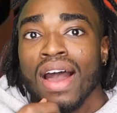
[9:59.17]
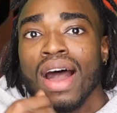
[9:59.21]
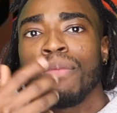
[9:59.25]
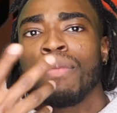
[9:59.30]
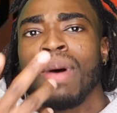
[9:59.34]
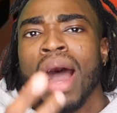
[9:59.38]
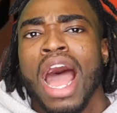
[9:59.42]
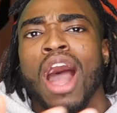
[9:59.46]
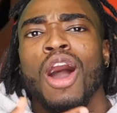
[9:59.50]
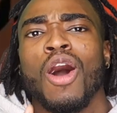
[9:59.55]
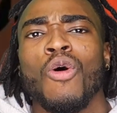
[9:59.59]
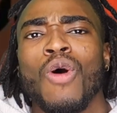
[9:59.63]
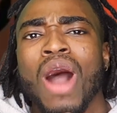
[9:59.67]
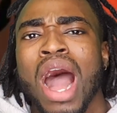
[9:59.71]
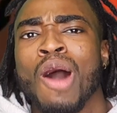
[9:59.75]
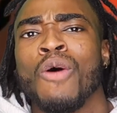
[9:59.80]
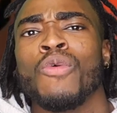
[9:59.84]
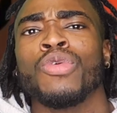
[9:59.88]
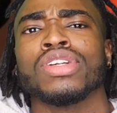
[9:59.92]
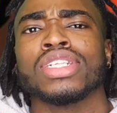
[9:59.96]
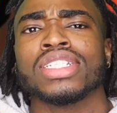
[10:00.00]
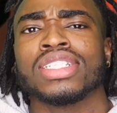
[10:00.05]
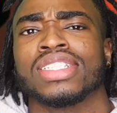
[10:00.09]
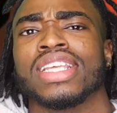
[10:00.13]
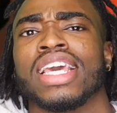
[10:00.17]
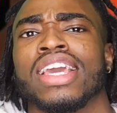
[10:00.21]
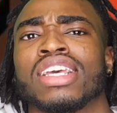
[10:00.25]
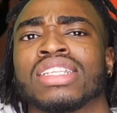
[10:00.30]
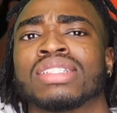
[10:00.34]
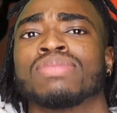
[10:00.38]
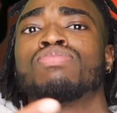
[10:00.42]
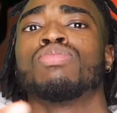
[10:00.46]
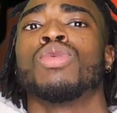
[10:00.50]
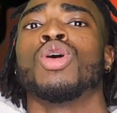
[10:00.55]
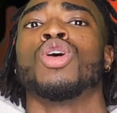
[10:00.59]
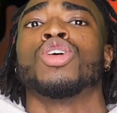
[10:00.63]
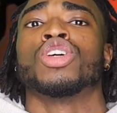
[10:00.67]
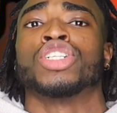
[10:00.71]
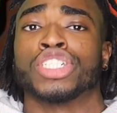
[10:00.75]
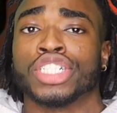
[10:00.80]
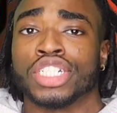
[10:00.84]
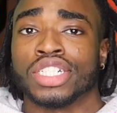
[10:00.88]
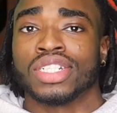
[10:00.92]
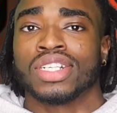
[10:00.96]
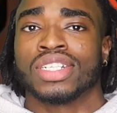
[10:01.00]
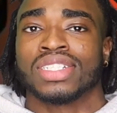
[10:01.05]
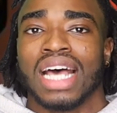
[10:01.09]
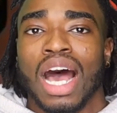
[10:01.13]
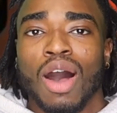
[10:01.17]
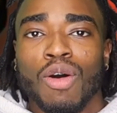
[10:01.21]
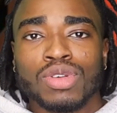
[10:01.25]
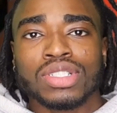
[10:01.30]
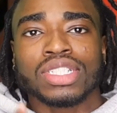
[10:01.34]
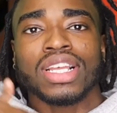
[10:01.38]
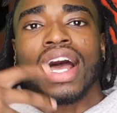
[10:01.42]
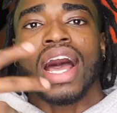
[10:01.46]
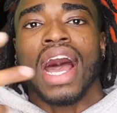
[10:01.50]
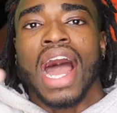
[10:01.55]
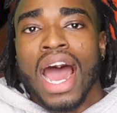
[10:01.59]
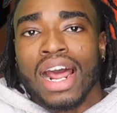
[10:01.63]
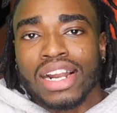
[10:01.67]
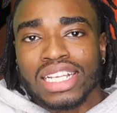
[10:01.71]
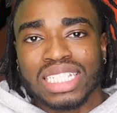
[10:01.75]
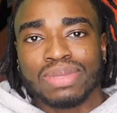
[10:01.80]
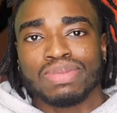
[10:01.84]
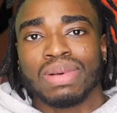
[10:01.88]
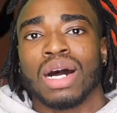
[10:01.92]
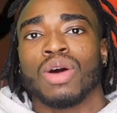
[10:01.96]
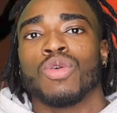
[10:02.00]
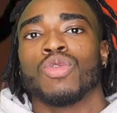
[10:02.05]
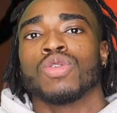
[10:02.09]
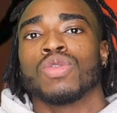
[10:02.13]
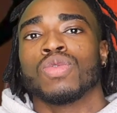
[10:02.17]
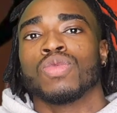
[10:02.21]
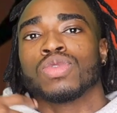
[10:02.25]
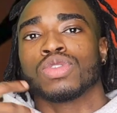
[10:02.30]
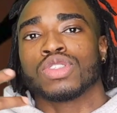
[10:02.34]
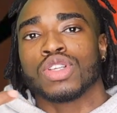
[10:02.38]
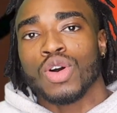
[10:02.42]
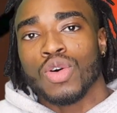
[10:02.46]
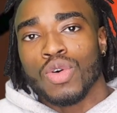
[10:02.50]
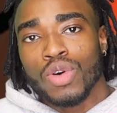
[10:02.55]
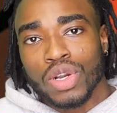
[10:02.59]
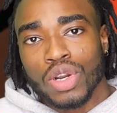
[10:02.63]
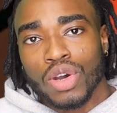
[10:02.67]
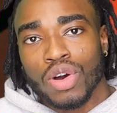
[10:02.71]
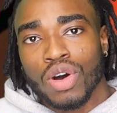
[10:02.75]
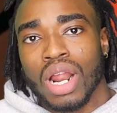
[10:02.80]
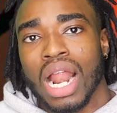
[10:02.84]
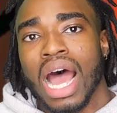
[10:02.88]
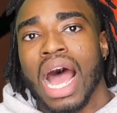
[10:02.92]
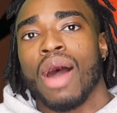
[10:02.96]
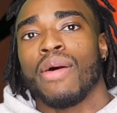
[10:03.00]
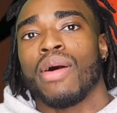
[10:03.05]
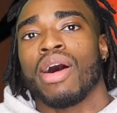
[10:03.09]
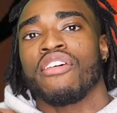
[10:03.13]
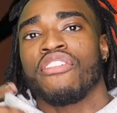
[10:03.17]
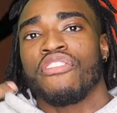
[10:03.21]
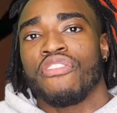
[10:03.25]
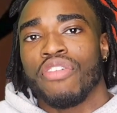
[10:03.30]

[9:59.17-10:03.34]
But I wouldn't say it's bullshit, because I was honest about what was going on, how I